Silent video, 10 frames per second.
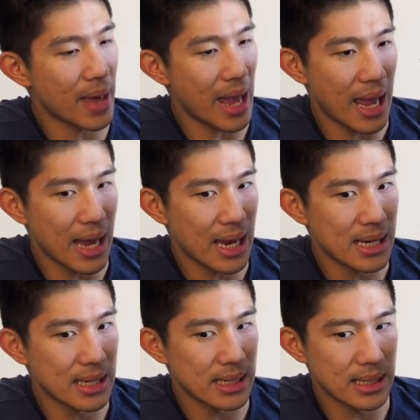
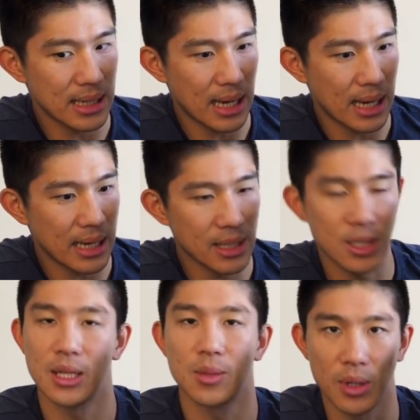
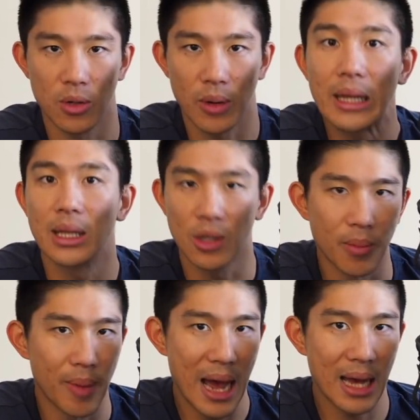It's been a great little
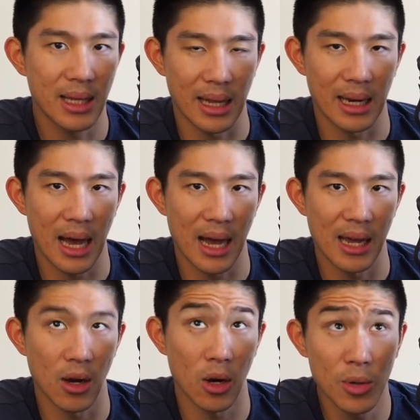bag that
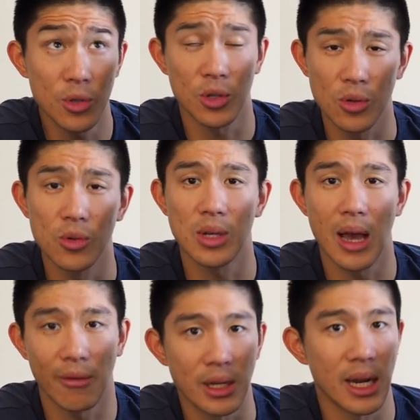I almost use
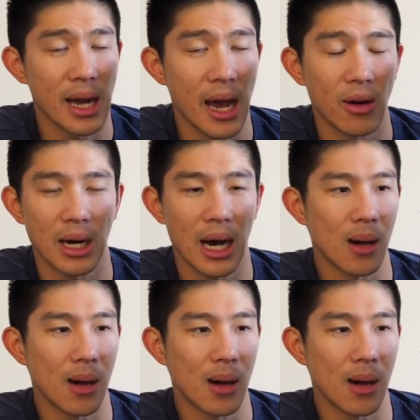every day now.